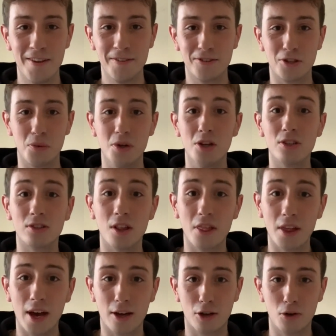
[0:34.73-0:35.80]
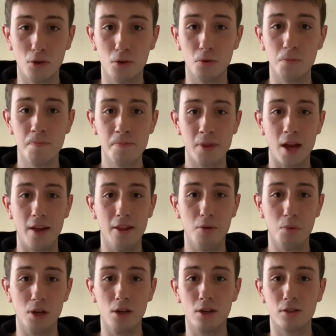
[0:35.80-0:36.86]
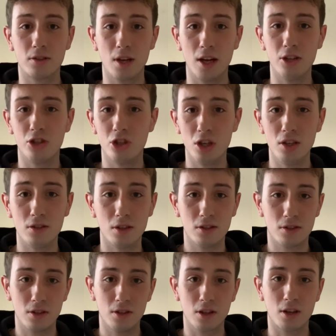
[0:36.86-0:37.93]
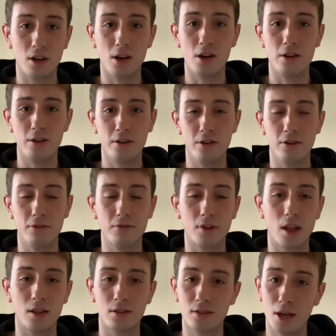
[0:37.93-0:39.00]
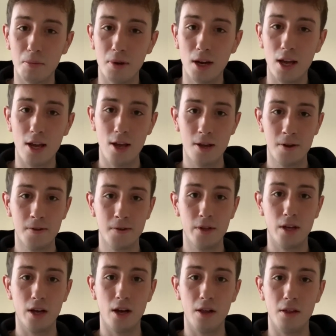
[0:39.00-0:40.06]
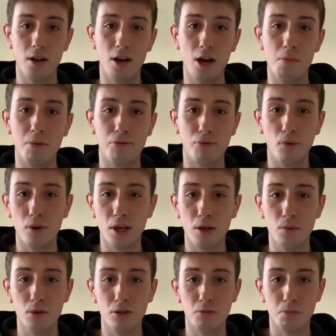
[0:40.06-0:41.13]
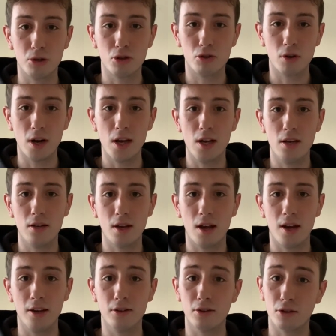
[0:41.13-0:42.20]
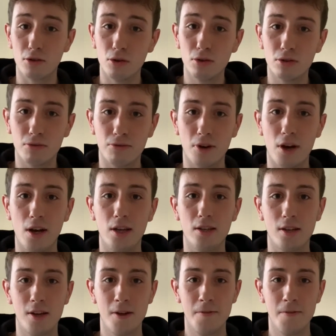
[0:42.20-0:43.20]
So we looked at that call, and then we looked at Jesus in the Garden of Gethsemane uh, the night before he was betrayed and crucified,